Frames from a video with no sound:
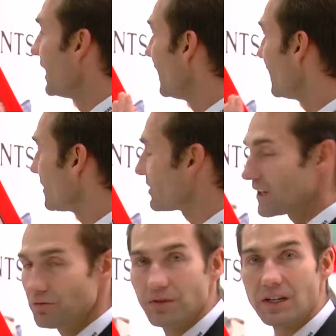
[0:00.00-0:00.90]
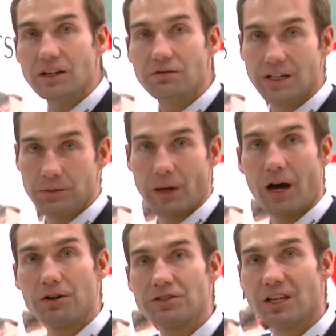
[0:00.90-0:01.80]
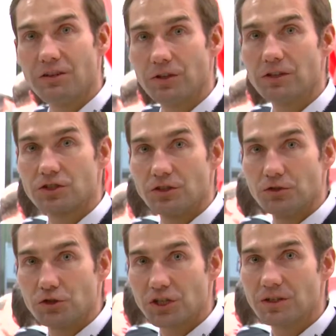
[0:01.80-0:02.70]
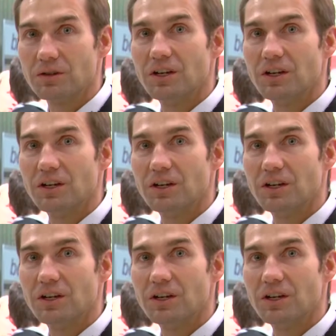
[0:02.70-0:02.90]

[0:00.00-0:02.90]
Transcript: It is a very, very power-saving solution.